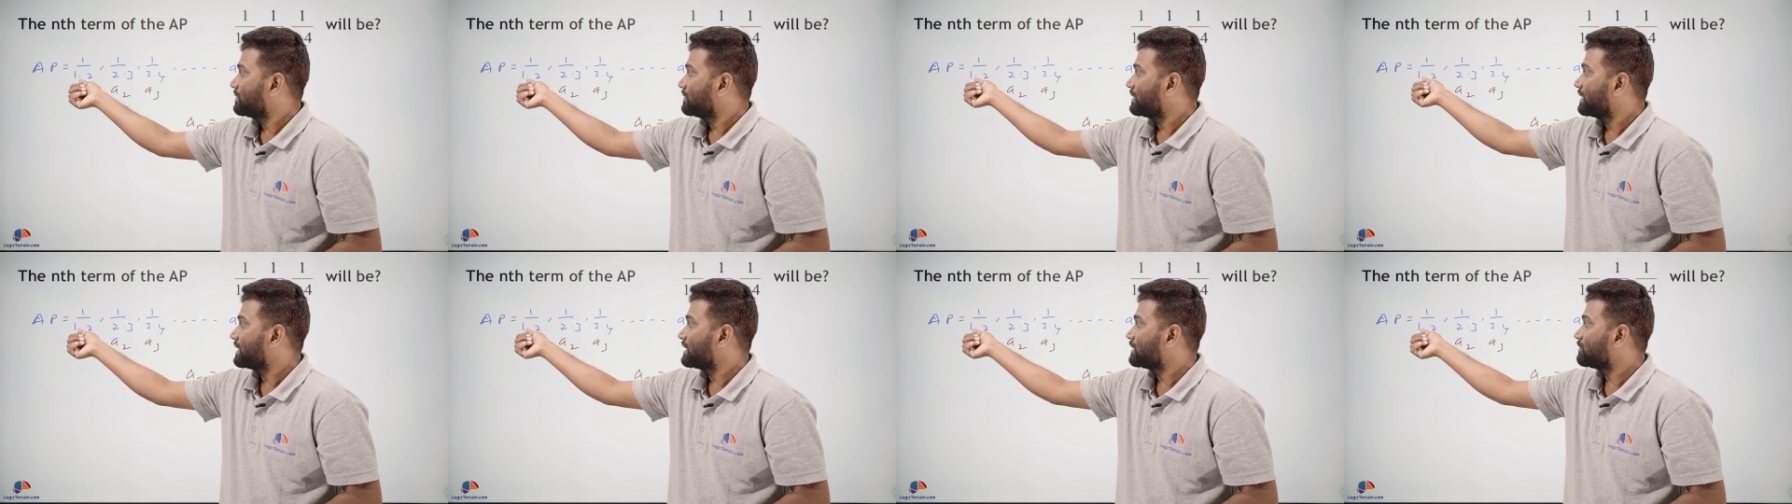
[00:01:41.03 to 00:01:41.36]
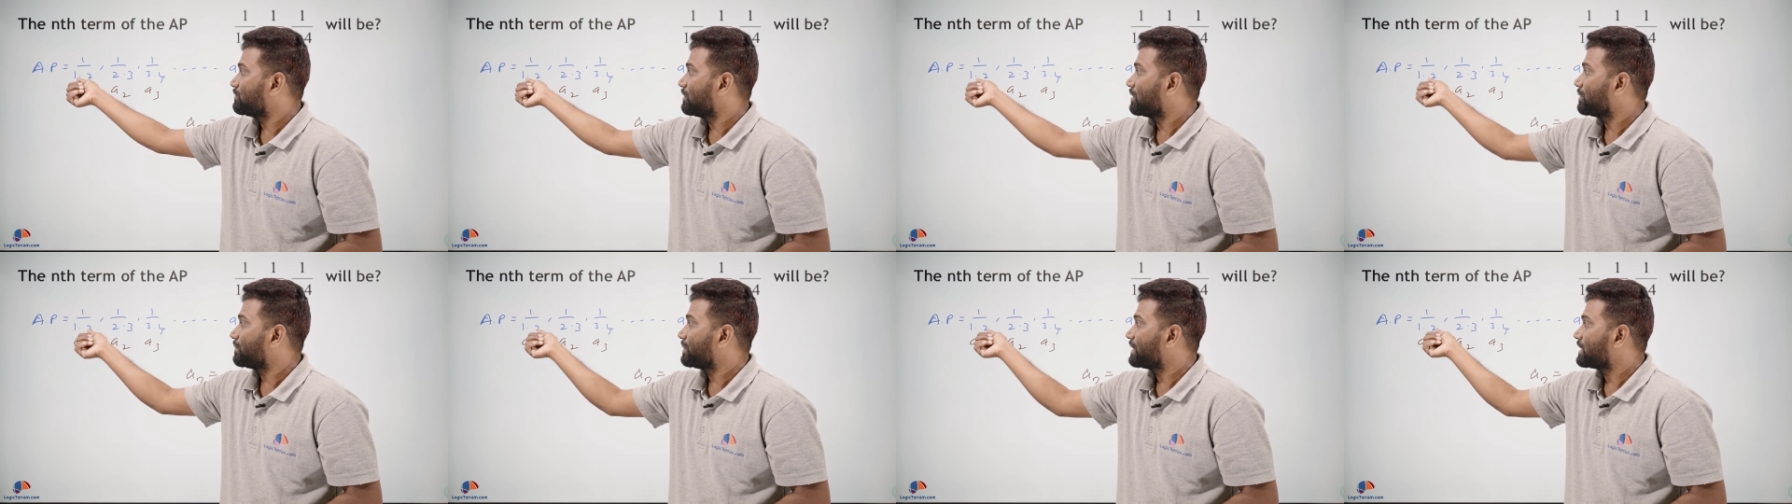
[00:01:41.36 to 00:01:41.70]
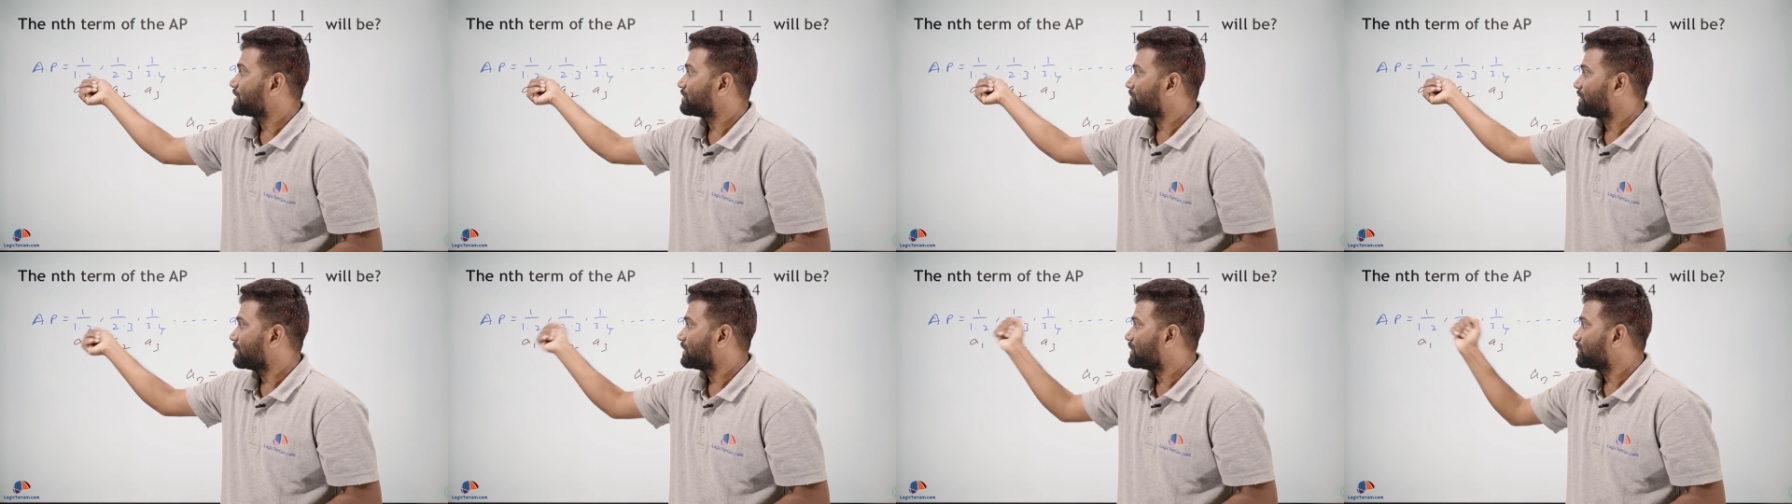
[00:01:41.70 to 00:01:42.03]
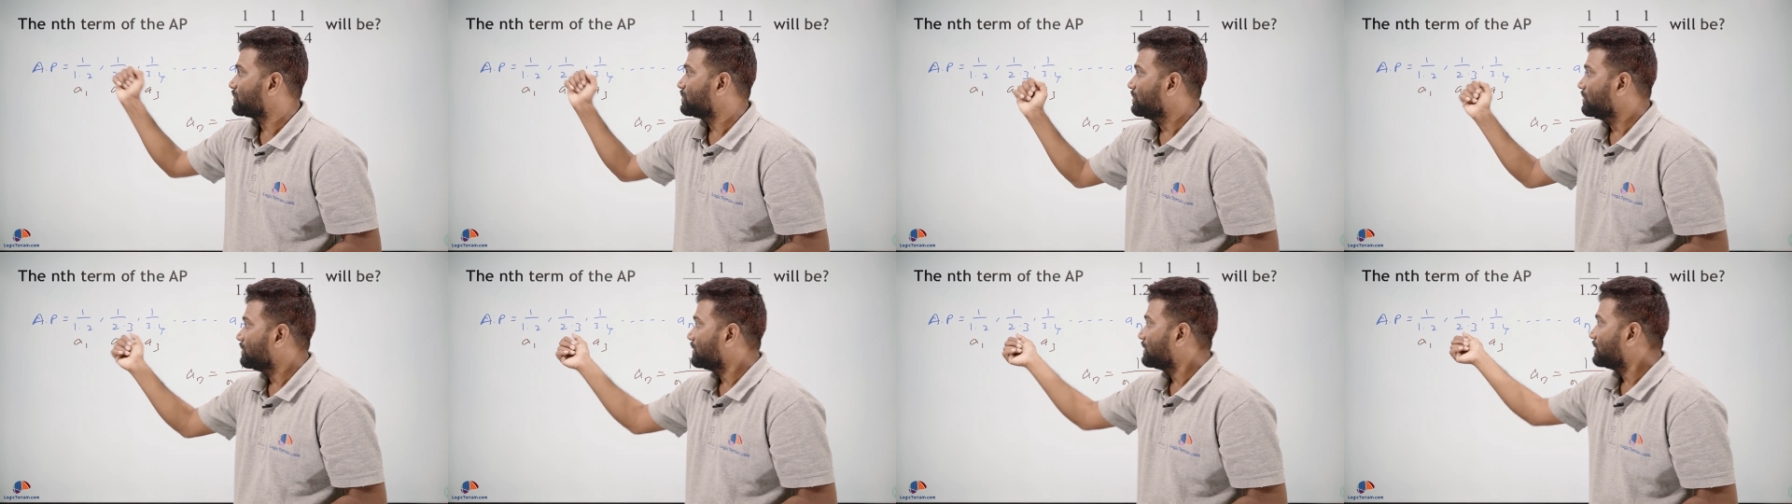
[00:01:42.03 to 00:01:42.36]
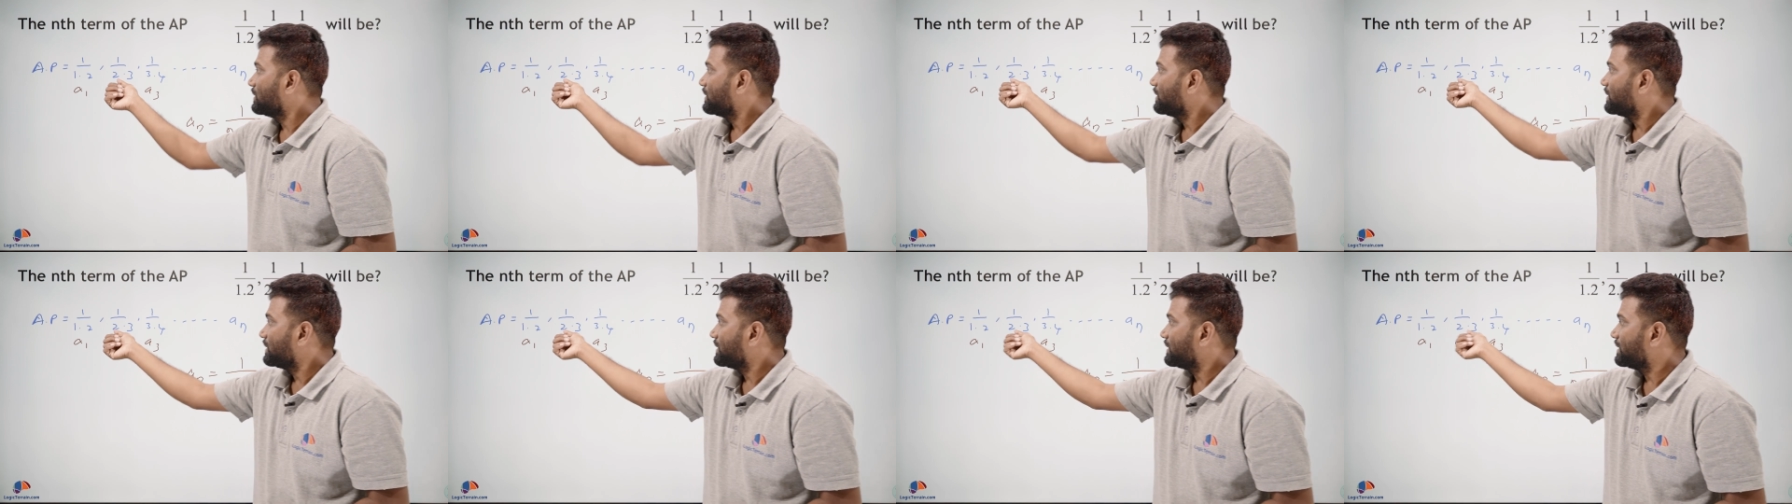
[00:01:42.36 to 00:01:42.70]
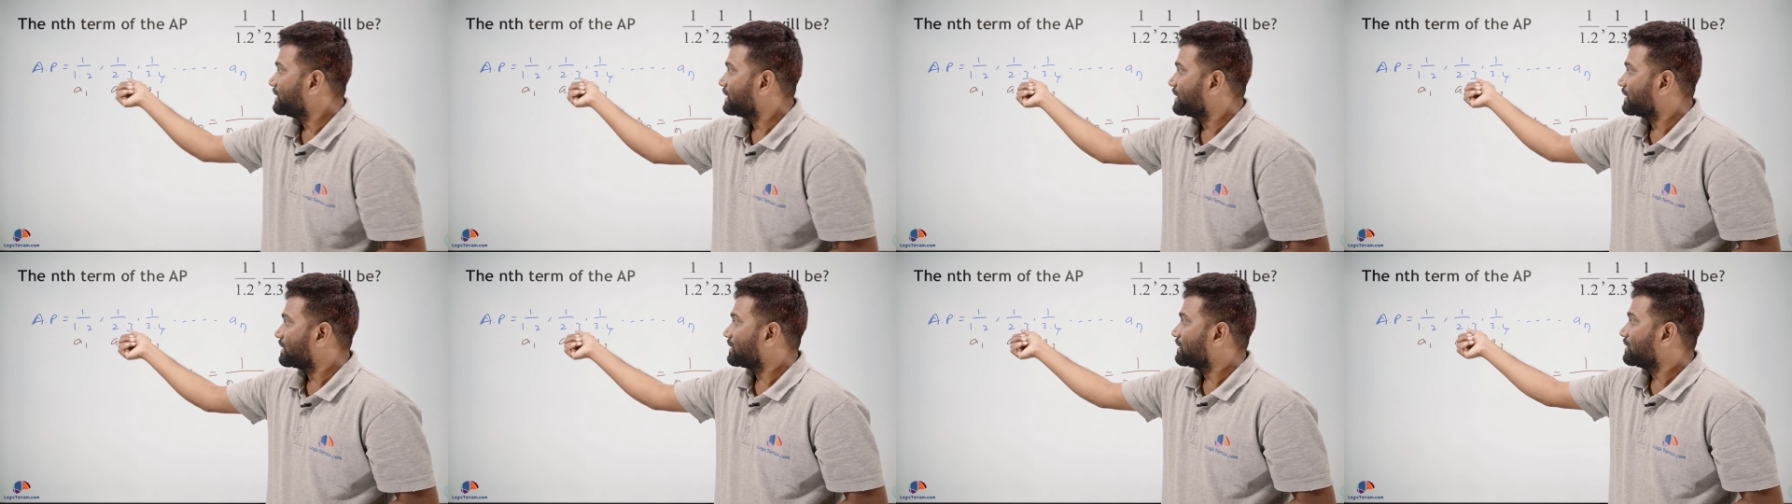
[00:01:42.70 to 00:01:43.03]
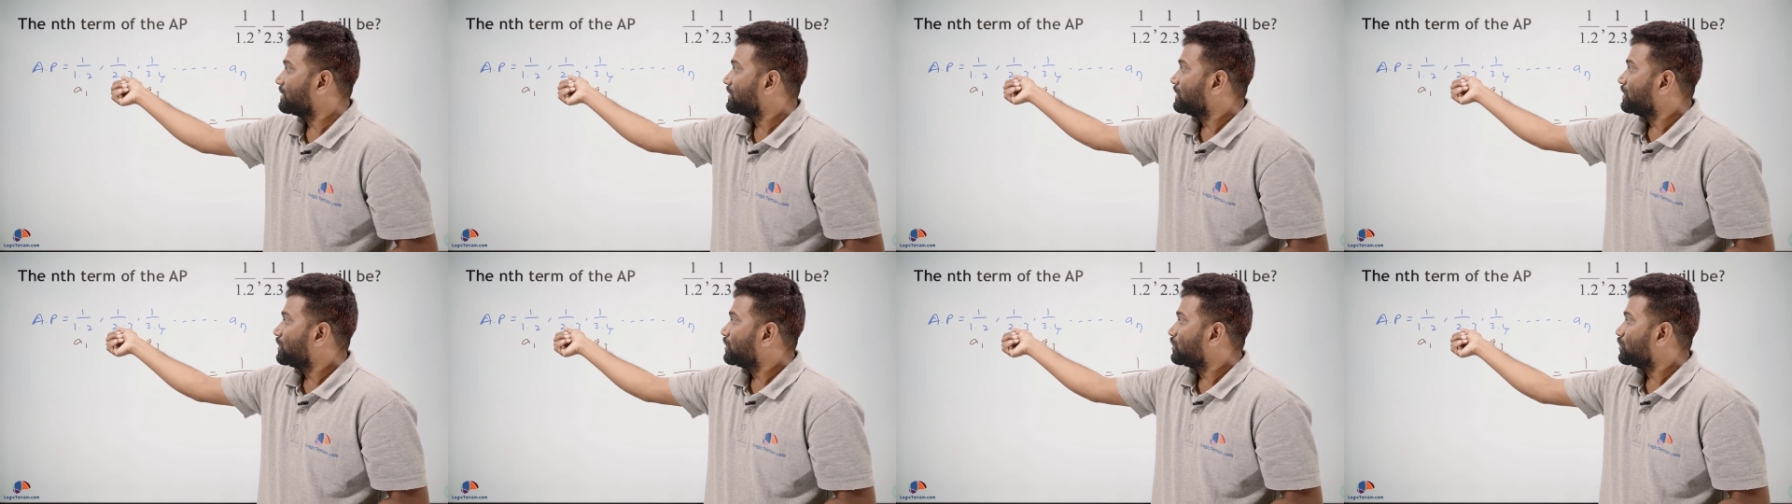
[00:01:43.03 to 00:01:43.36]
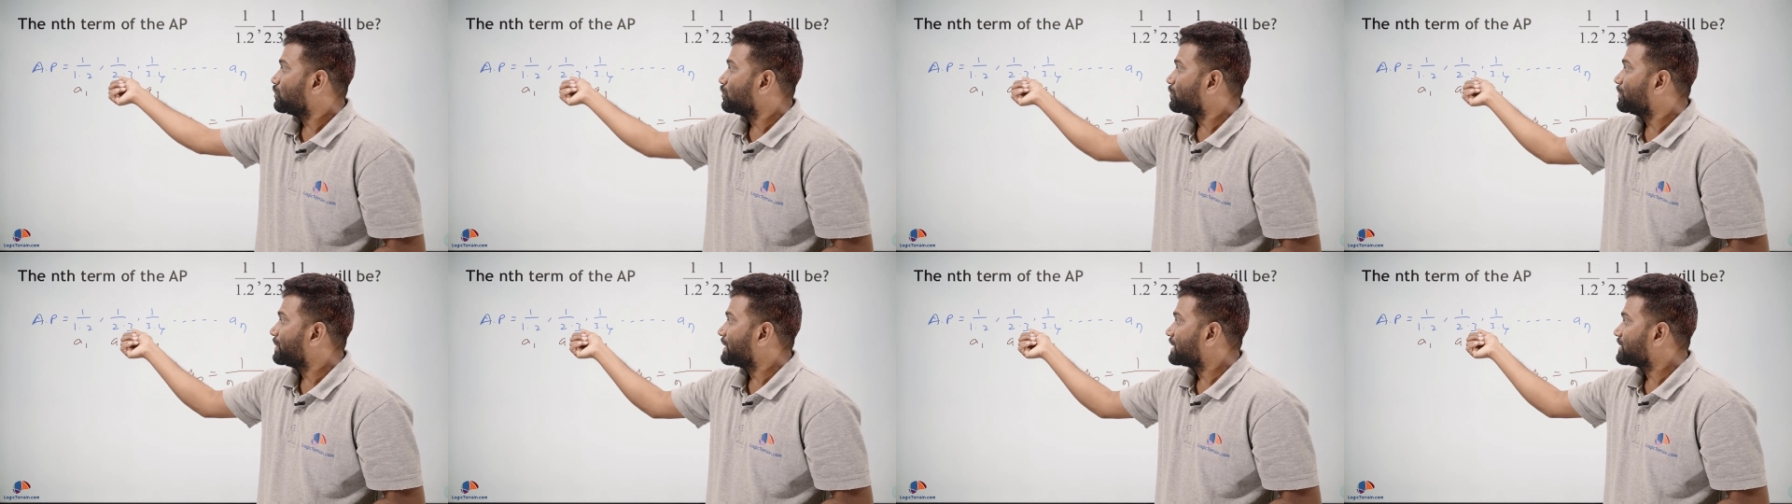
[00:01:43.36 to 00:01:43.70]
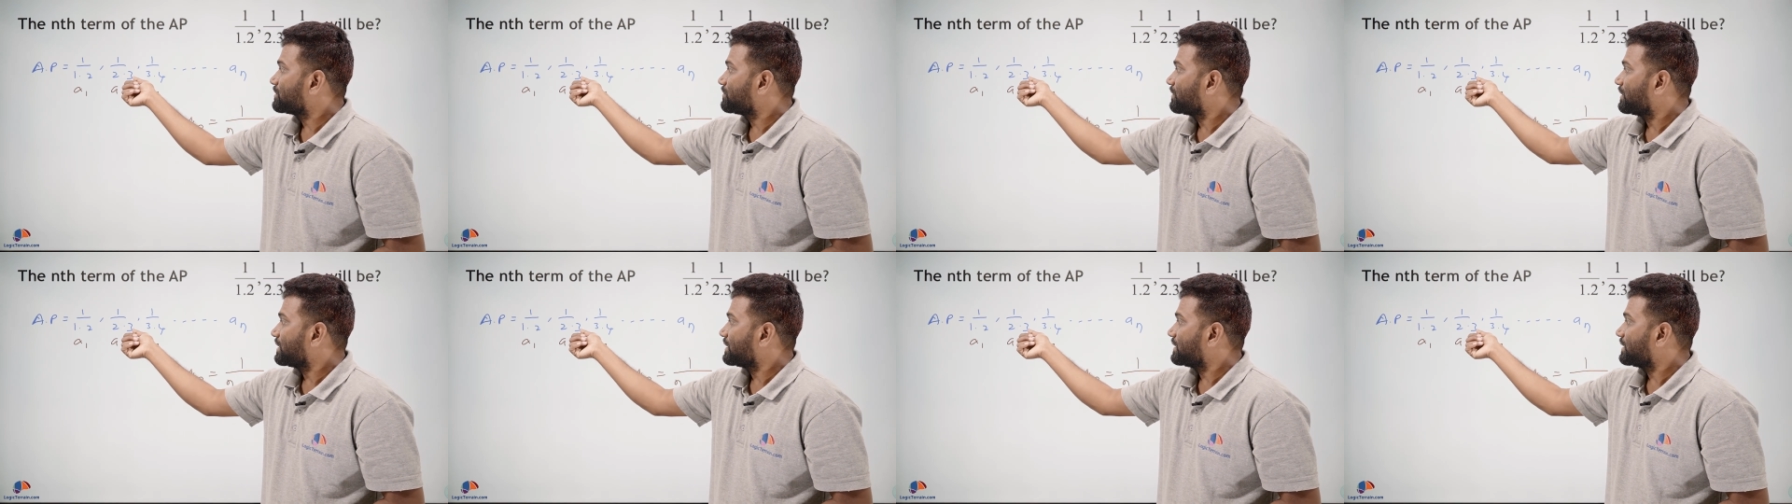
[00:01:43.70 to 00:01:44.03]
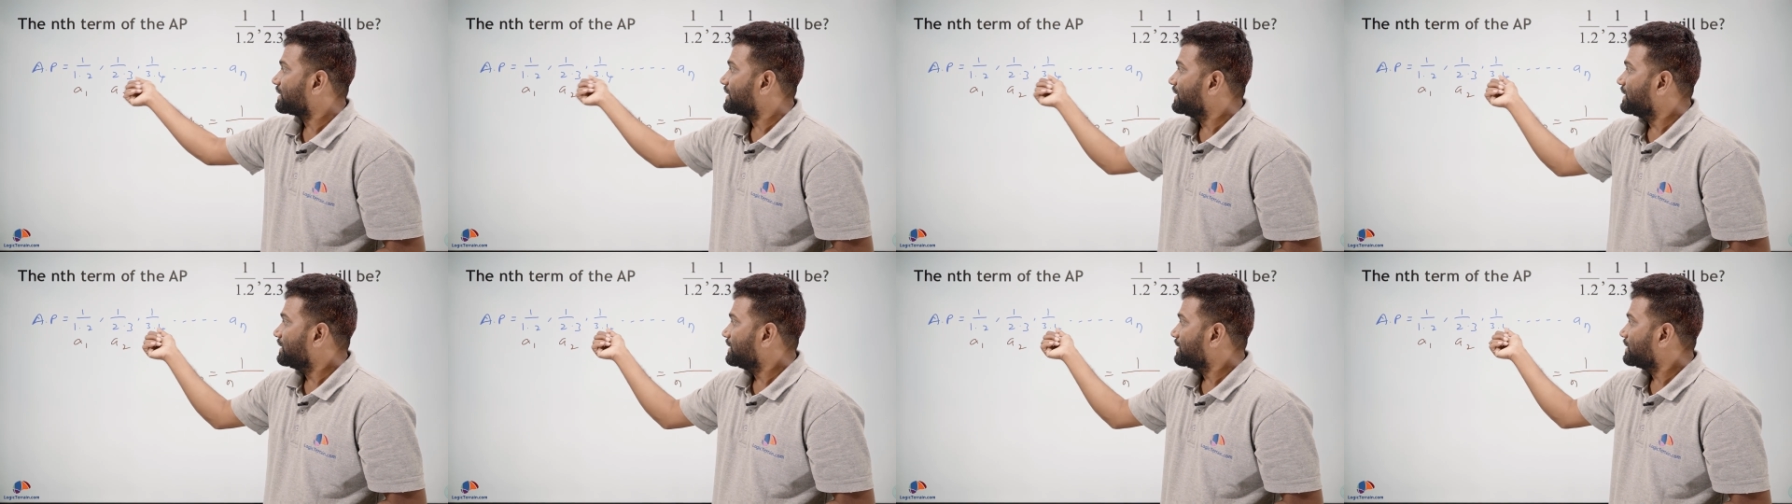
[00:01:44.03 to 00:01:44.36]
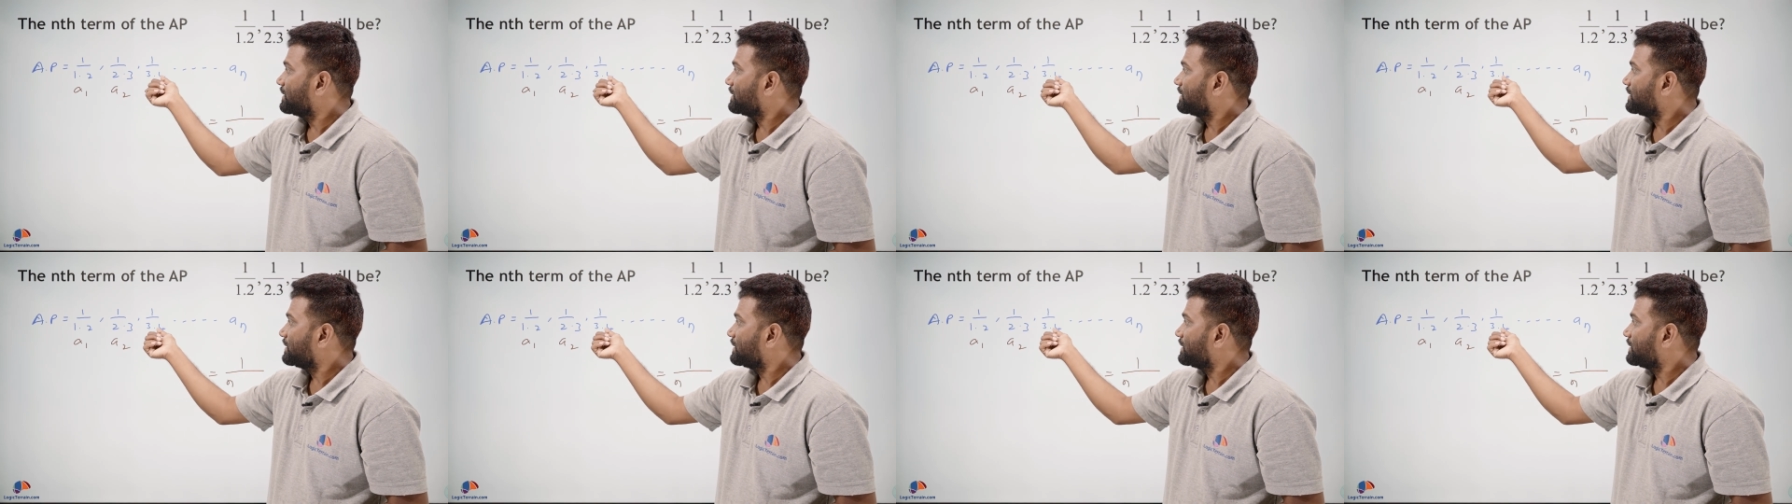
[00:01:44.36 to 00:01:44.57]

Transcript: That is 1 plus 1 2, here 2 plus 1 3,